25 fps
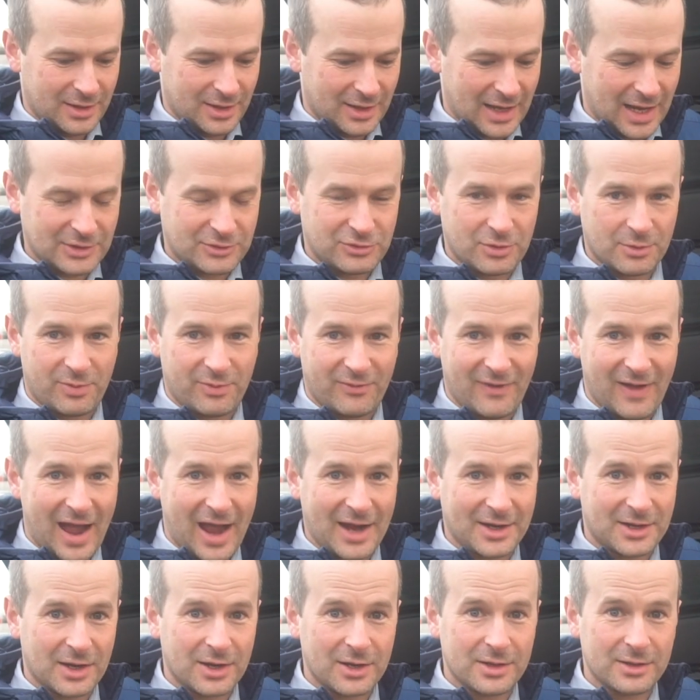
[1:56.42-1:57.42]
electric
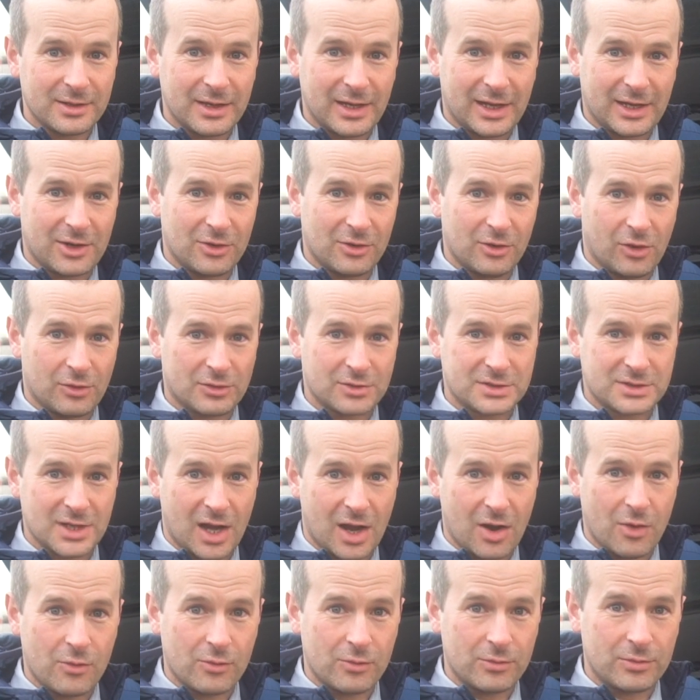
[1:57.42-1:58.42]
provider, it can
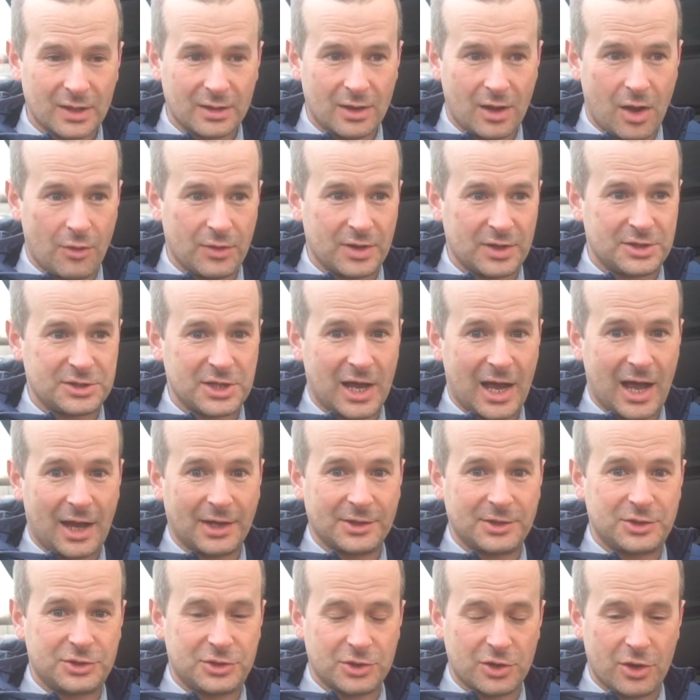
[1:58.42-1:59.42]
also only
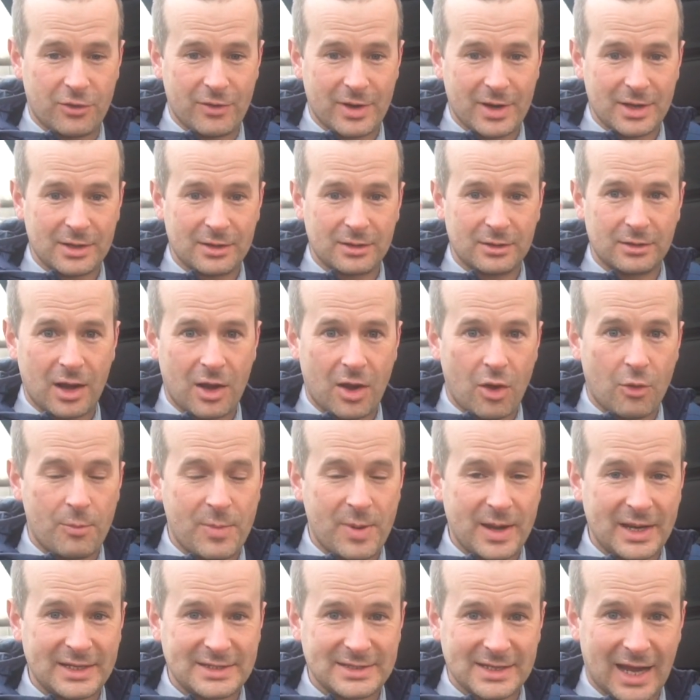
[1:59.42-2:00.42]
charge during low
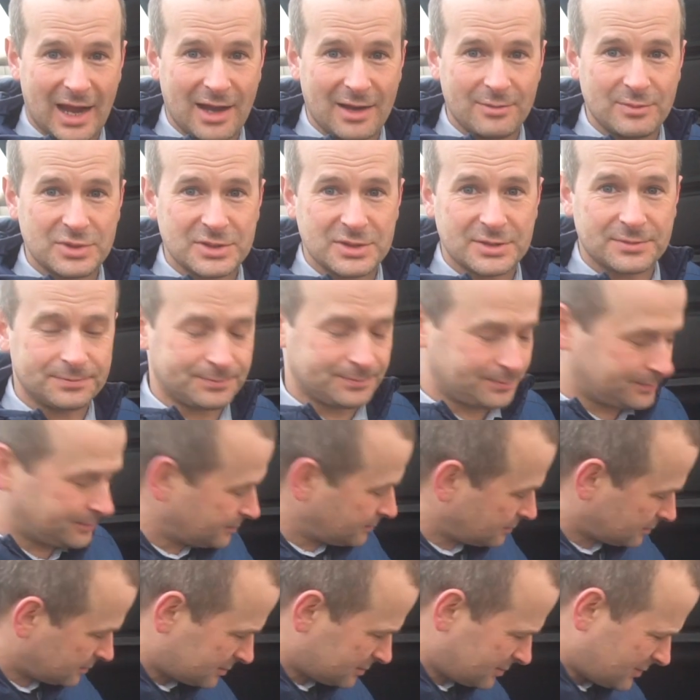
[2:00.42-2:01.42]
peak times.
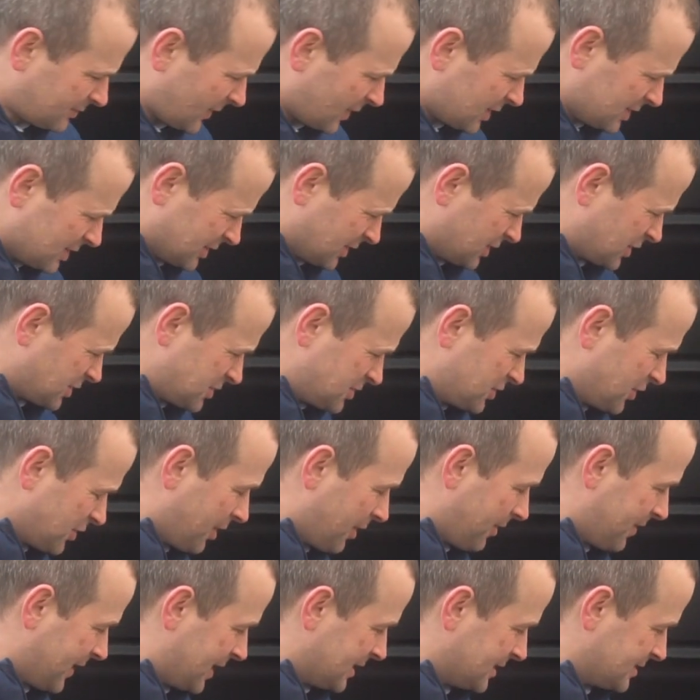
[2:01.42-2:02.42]
Yeah, there's a ton
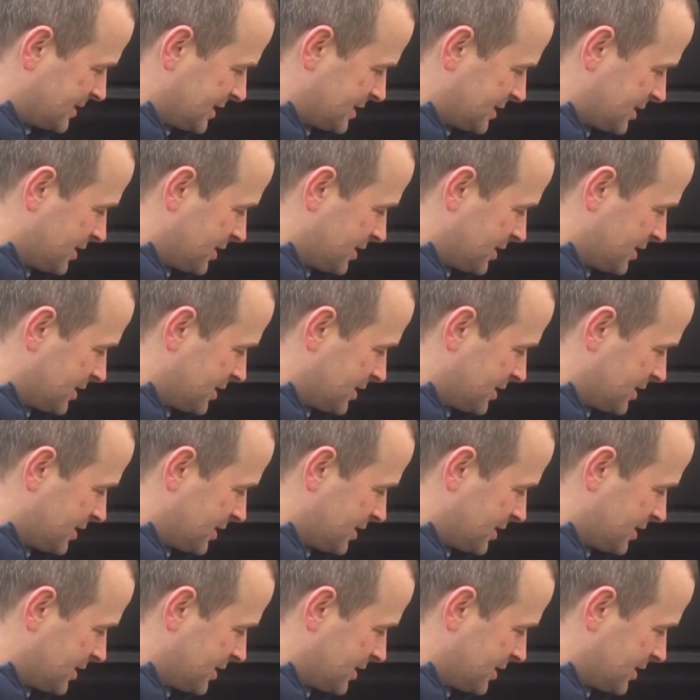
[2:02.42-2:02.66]
of things this